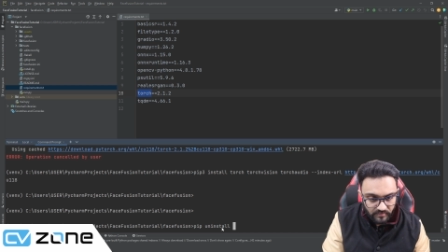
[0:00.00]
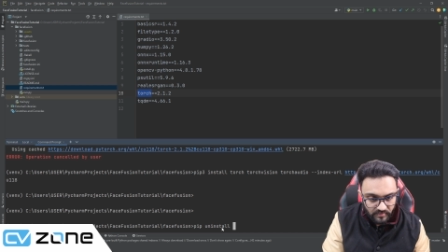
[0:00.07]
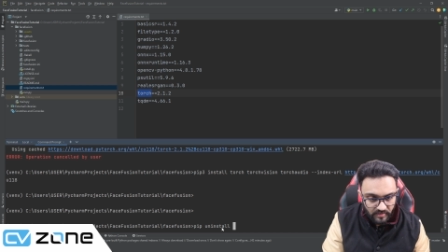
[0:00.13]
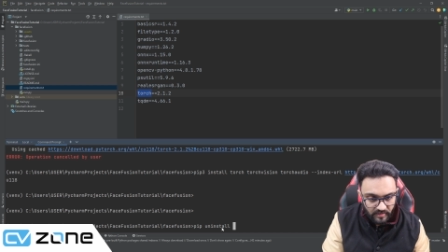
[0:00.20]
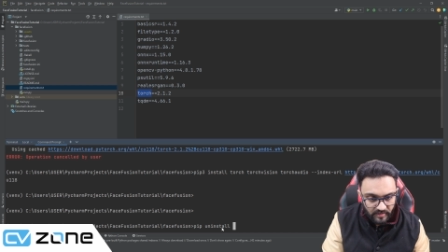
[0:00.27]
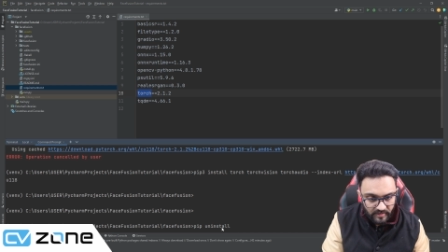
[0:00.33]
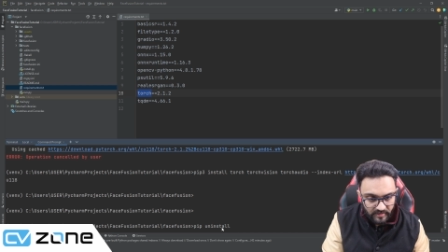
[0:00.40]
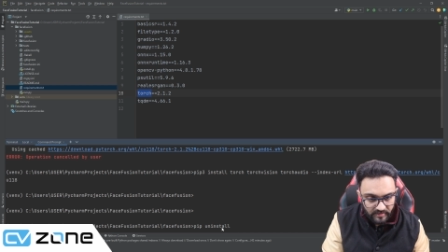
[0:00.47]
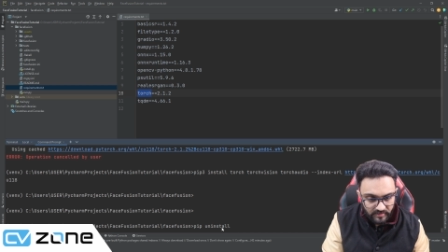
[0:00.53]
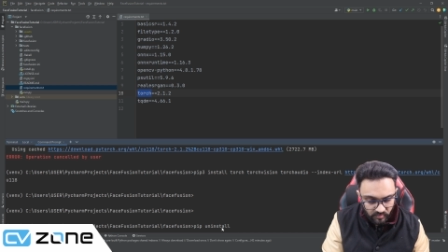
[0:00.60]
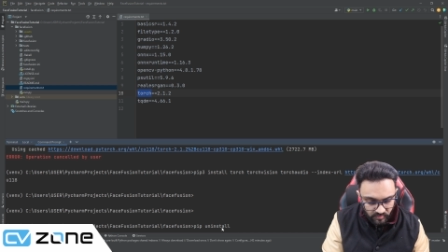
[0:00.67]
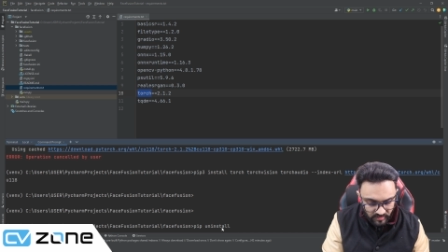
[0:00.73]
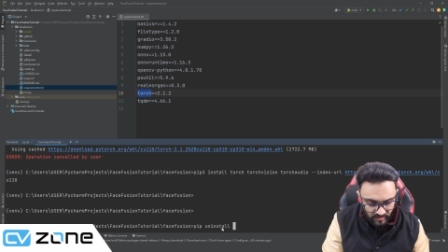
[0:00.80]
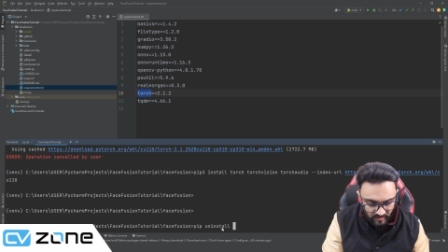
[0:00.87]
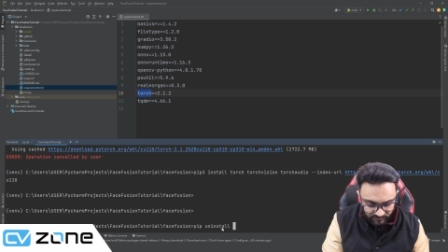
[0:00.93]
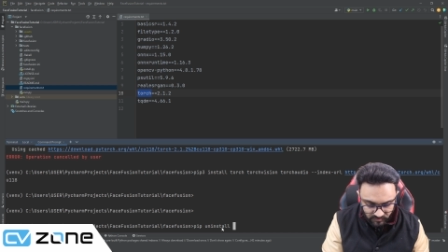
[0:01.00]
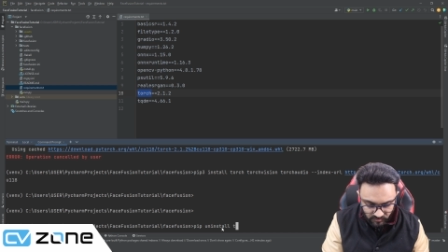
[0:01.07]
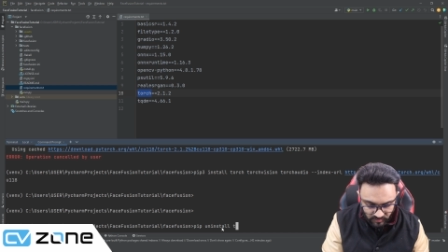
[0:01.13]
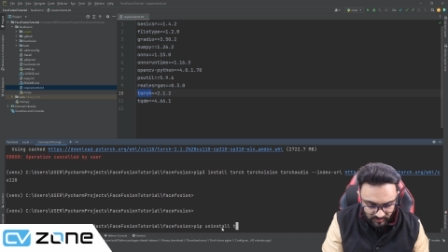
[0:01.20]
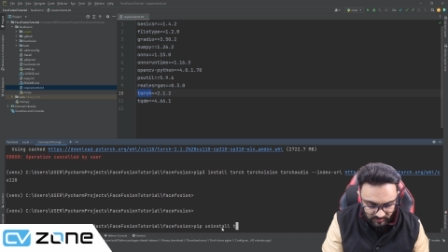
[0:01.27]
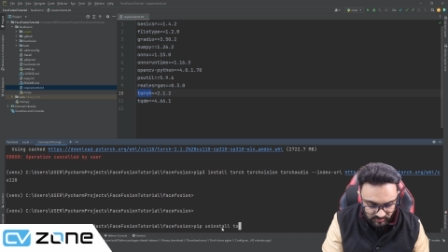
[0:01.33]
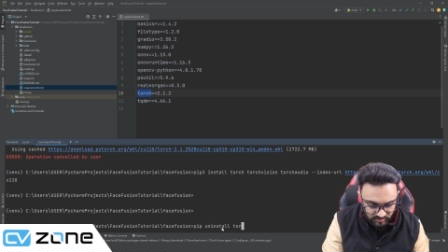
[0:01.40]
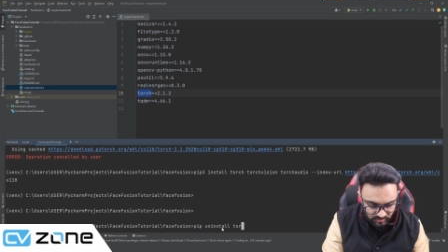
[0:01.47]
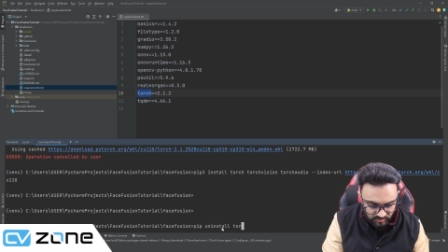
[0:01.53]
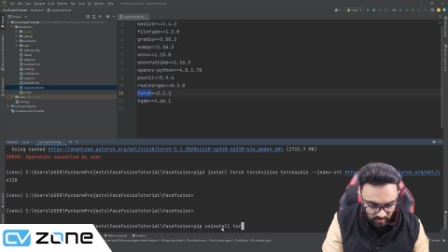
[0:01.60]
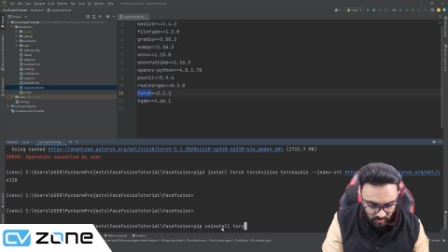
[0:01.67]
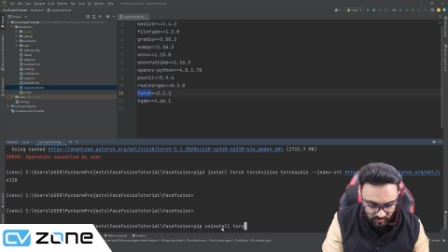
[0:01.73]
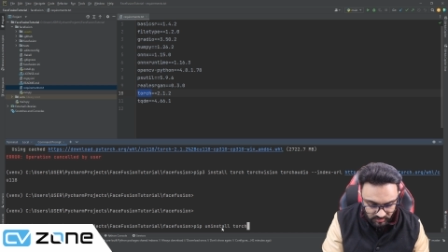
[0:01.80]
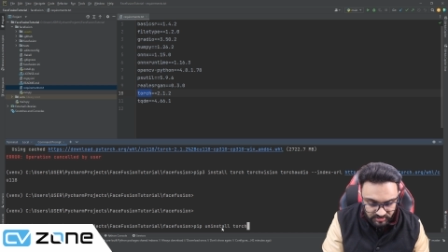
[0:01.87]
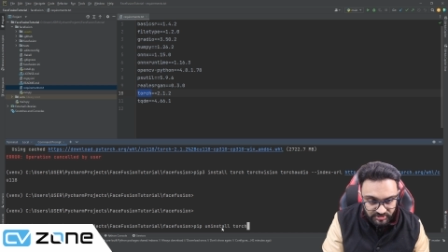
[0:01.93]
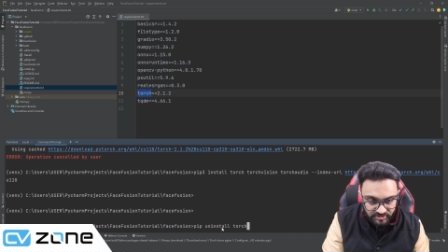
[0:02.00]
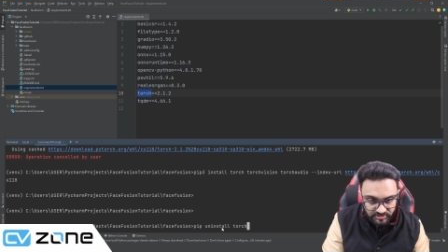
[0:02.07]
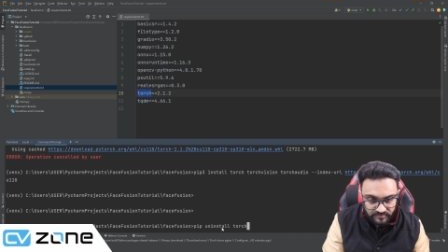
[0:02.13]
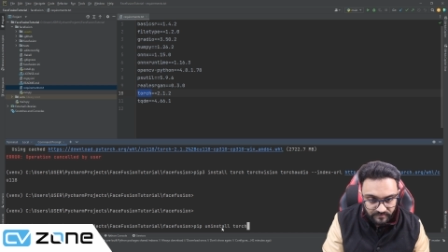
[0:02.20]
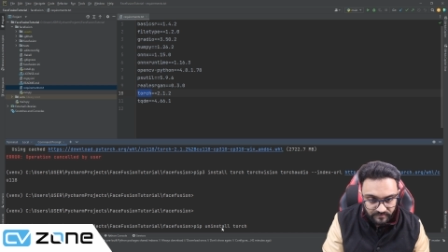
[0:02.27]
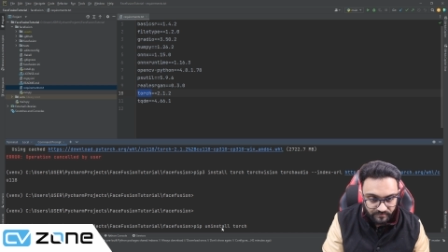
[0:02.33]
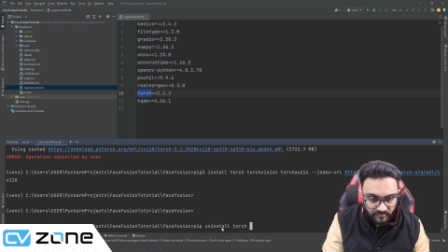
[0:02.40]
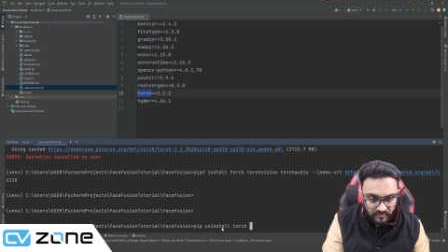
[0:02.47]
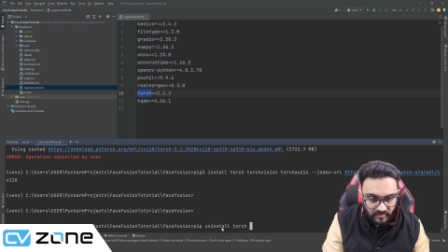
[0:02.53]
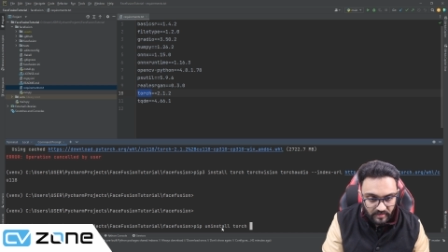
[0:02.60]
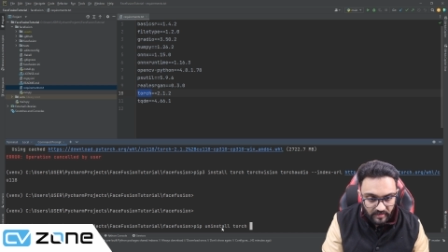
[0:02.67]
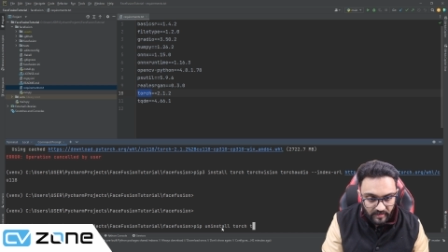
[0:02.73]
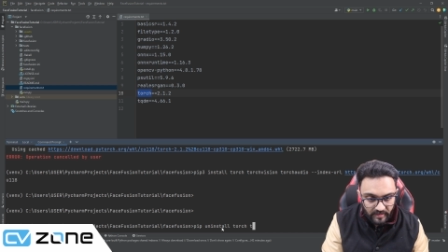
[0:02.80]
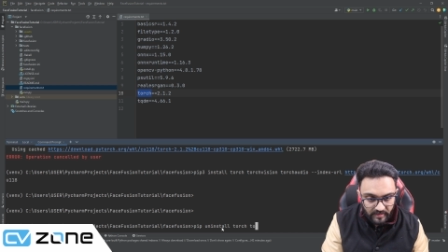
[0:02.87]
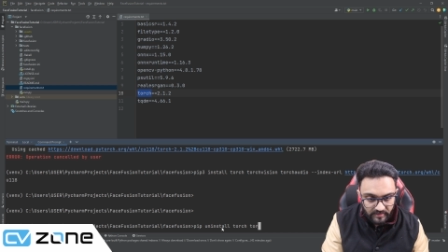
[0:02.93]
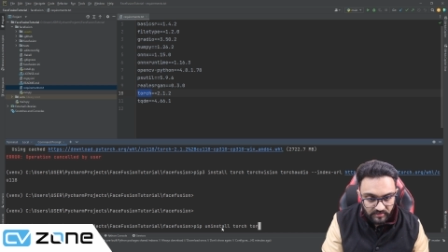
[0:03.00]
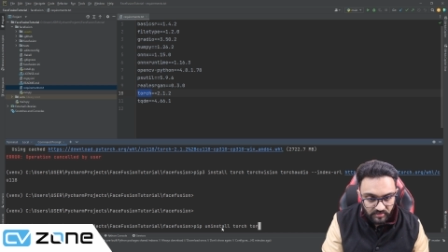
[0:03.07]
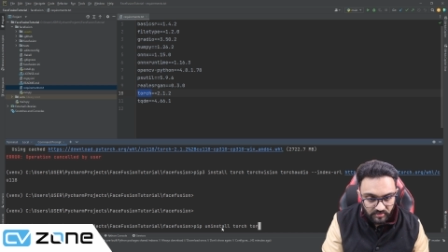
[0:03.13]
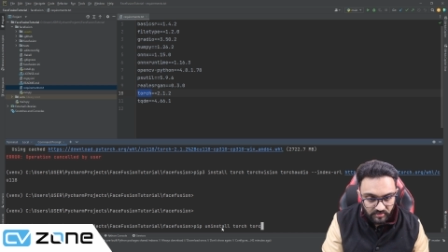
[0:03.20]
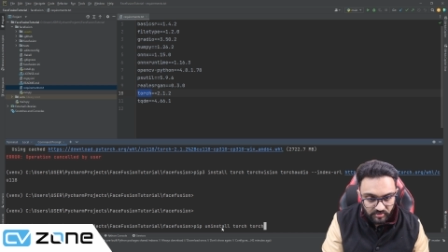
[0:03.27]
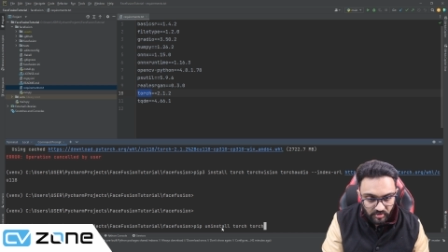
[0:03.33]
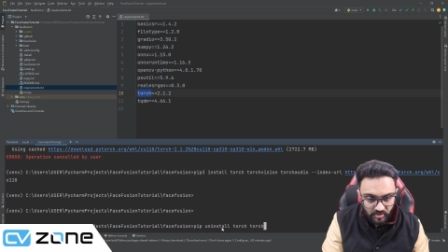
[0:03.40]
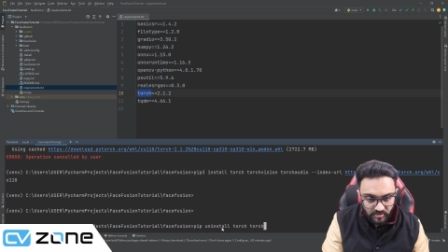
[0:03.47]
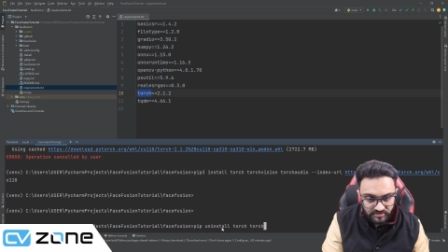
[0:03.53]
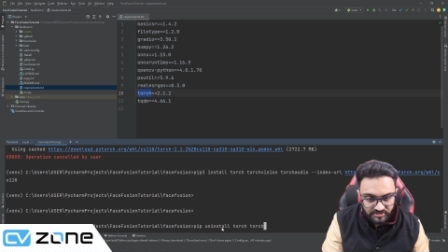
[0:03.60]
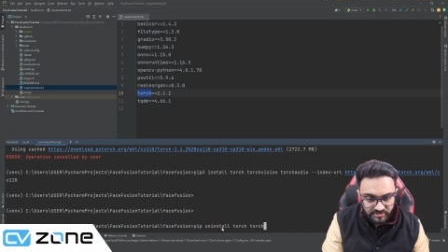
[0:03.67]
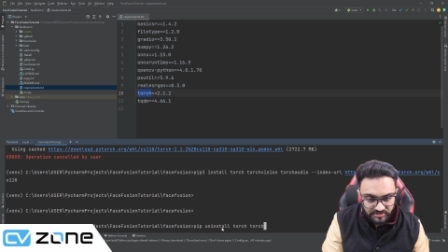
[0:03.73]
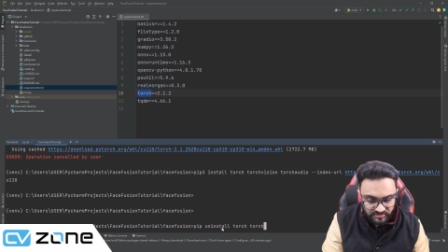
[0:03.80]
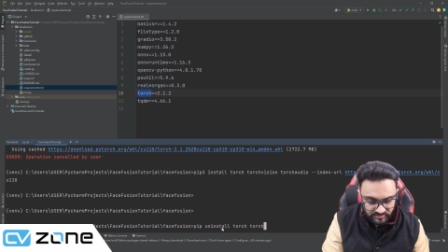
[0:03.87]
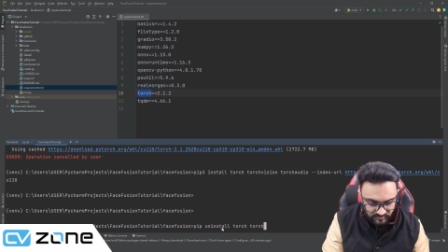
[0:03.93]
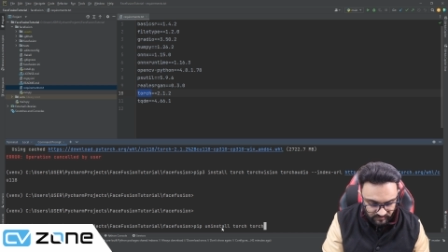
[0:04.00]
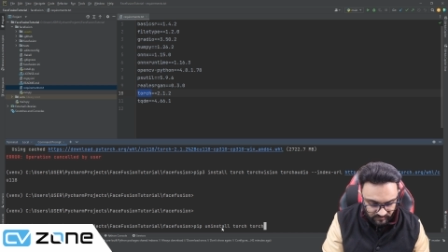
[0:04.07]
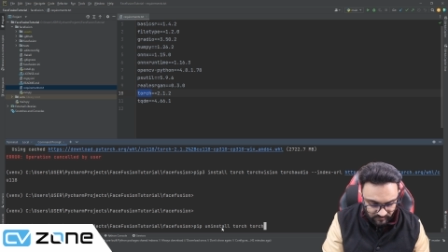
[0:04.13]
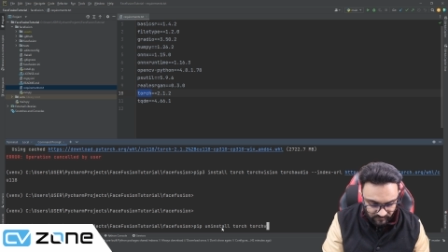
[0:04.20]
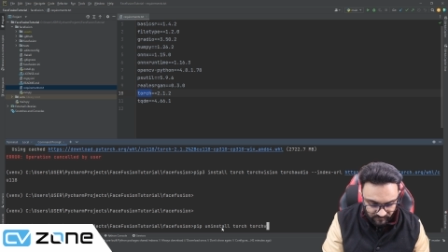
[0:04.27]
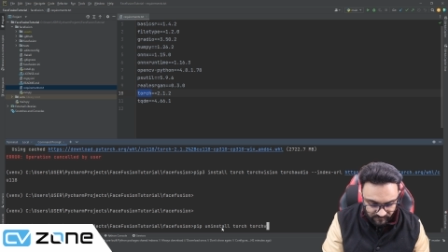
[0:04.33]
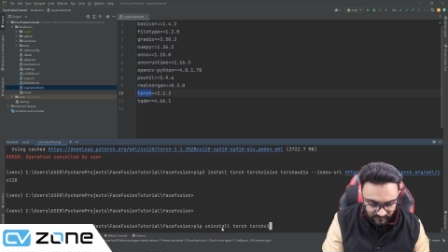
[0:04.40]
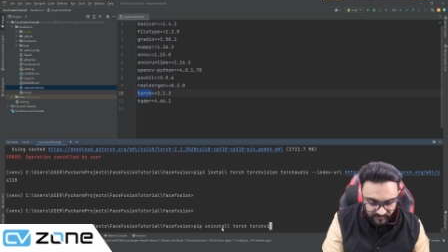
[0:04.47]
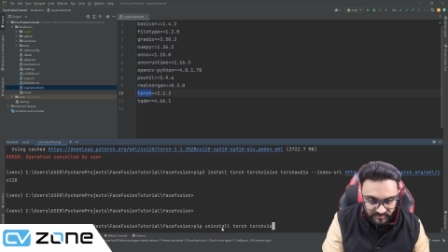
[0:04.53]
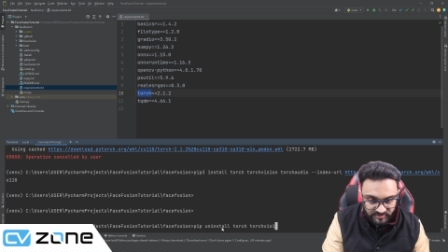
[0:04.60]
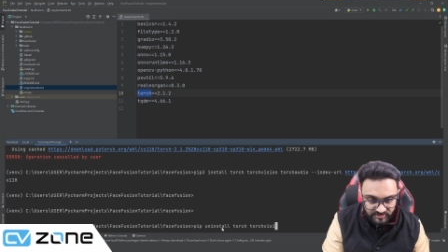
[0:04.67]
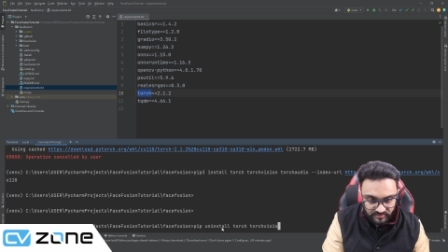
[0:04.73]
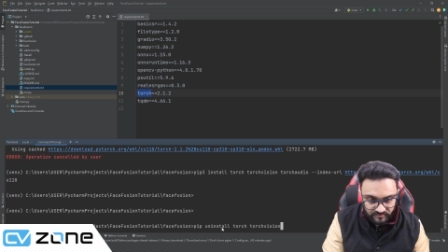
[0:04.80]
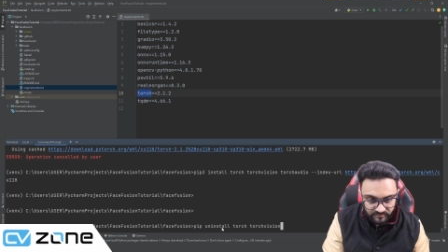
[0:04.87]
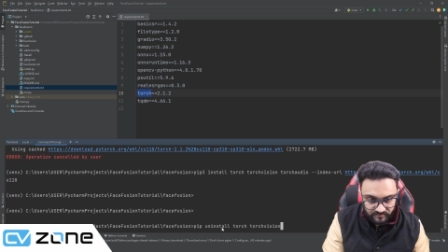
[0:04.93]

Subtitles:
and we have to write torch and torch vision.